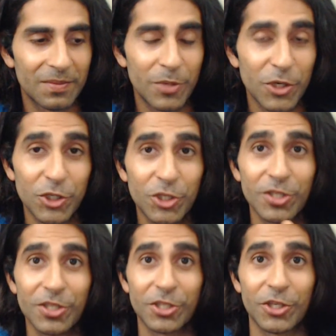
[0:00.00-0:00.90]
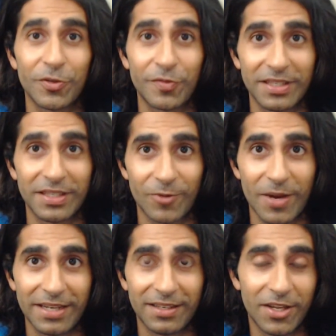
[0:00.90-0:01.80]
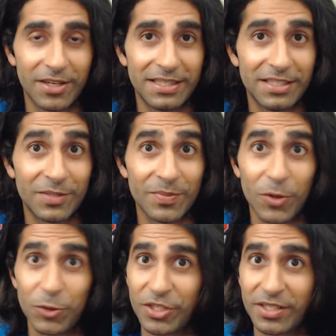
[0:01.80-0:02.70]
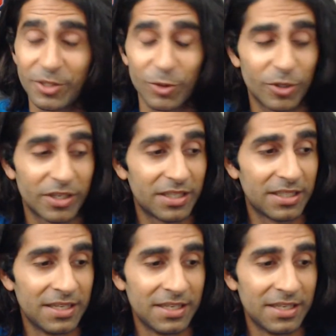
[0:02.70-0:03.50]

pushed to the surface, right? A lot of these emotions or